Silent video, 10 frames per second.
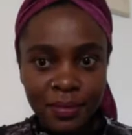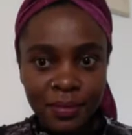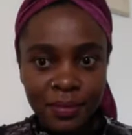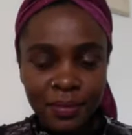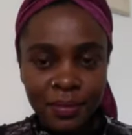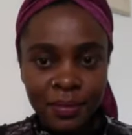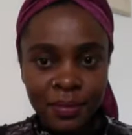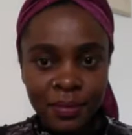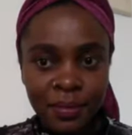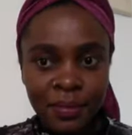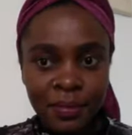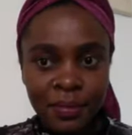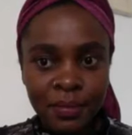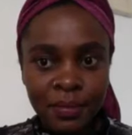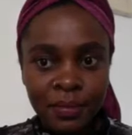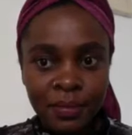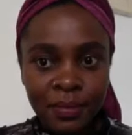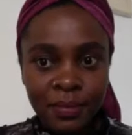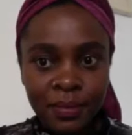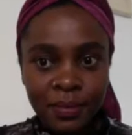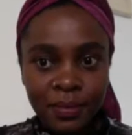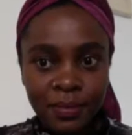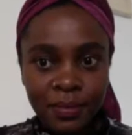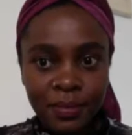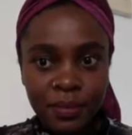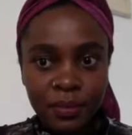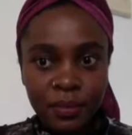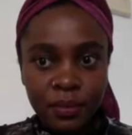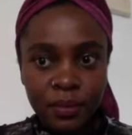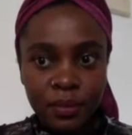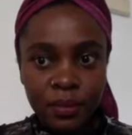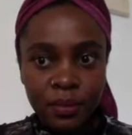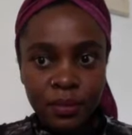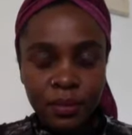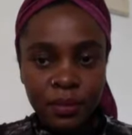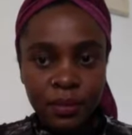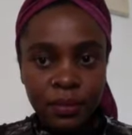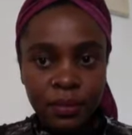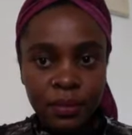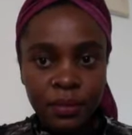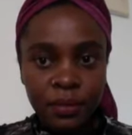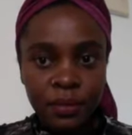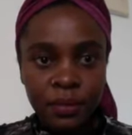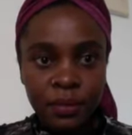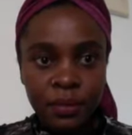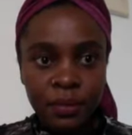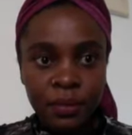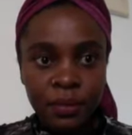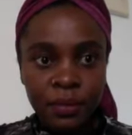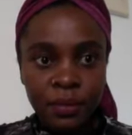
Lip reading: This person isn't speaking.